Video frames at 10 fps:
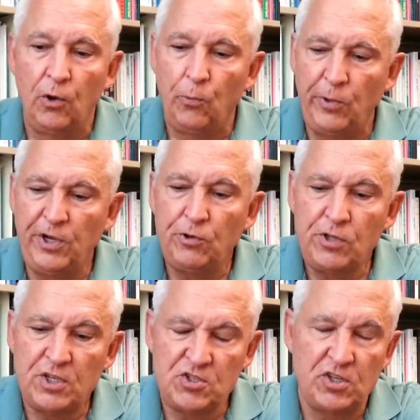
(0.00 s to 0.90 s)
We do
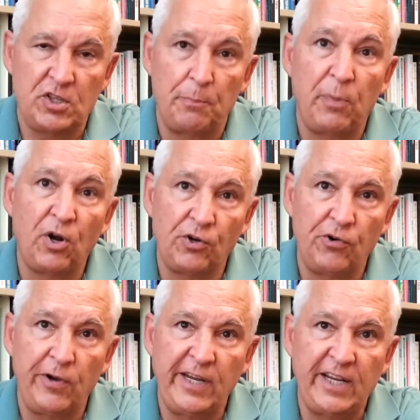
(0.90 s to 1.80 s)
this at the Barton
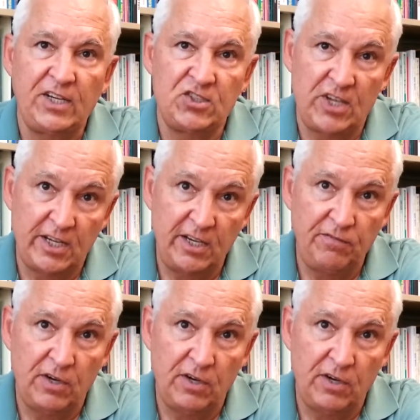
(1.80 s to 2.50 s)
Creek Executive